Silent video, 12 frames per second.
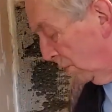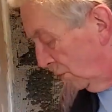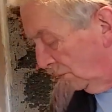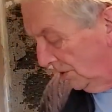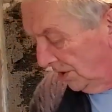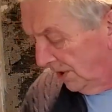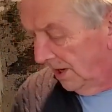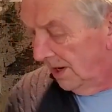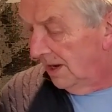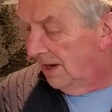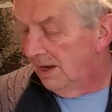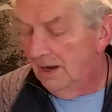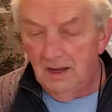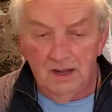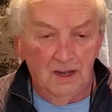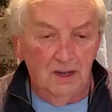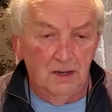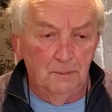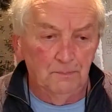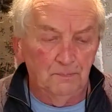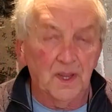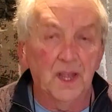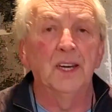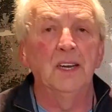walls,
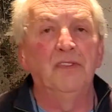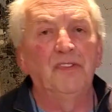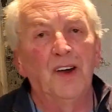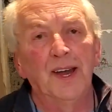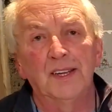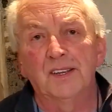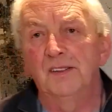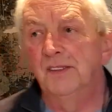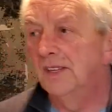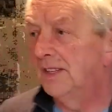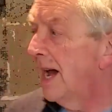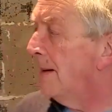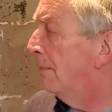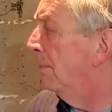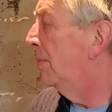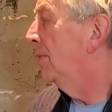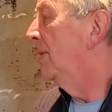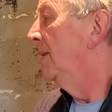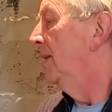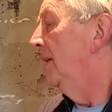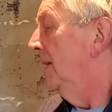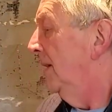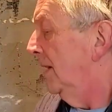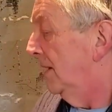and in fact the damp
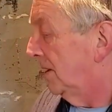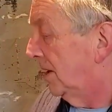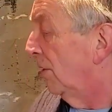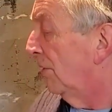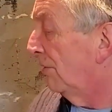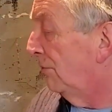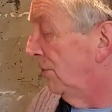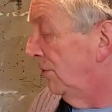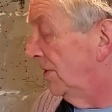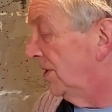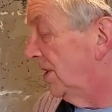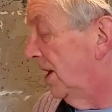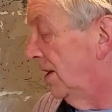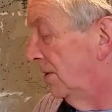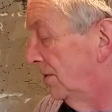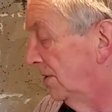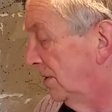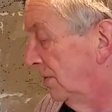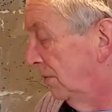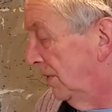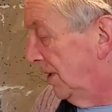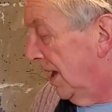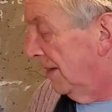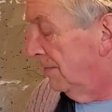had got through the tiles
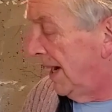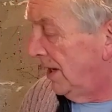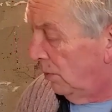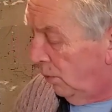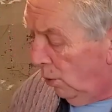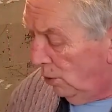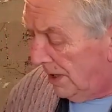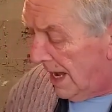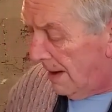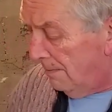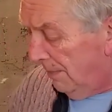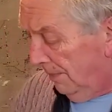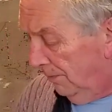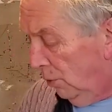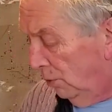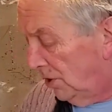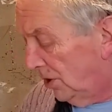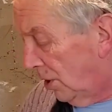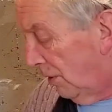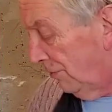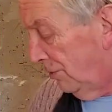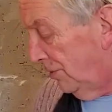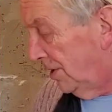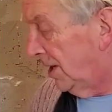and made the wall damp. Water's got
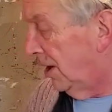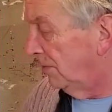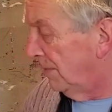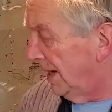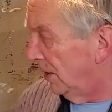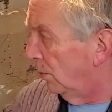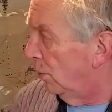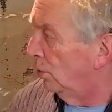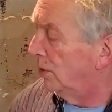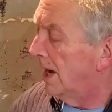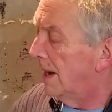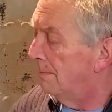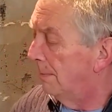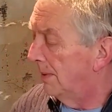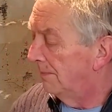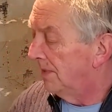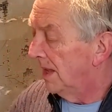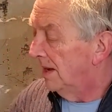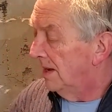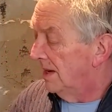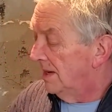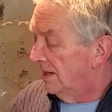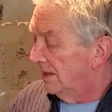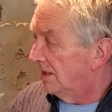through the tiles, made the wall damp,
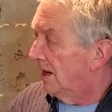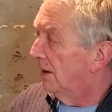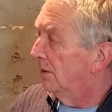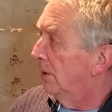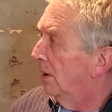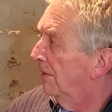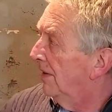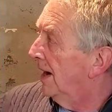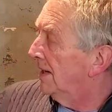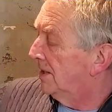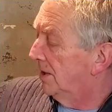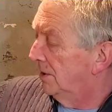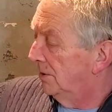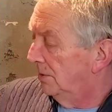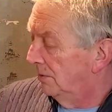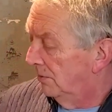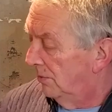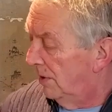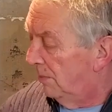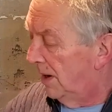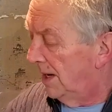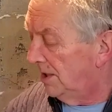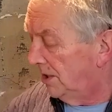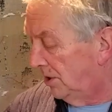so I've had to
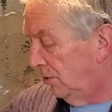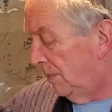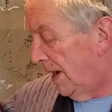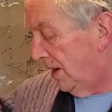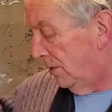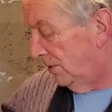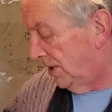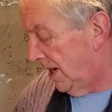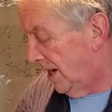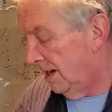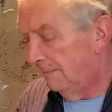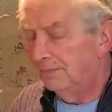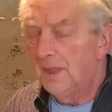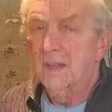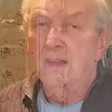replace two panels here.